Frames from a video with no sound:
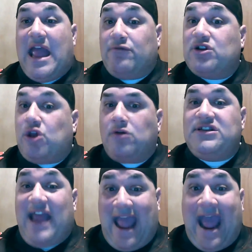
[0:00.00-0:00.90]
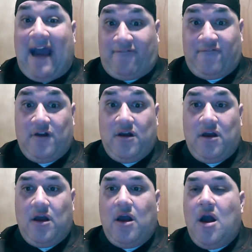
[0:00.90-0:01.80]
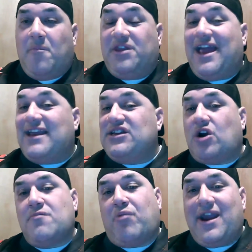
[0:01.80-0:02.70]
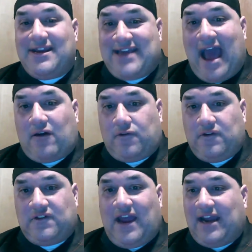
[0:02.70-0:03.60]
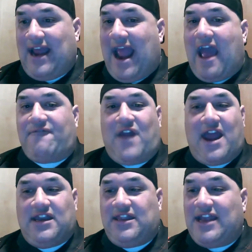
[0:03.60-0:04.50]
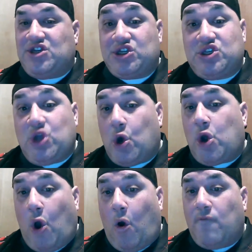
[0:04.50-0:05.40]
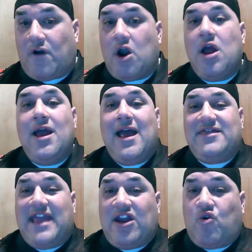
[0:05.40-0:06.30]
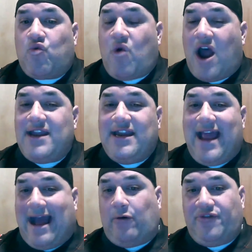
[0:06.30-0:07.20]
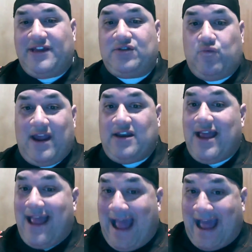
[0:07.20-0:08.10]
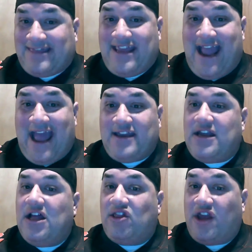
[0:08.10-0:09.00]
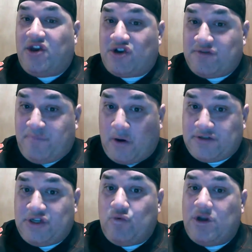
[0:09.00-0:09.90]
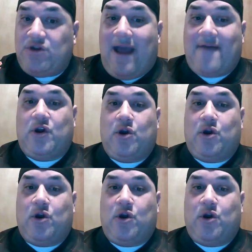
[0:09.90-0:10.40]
It was close to half. But then he started breaking tackles in the second half, and they just took over. They grinded out this win at the end like you're supposed to when you have a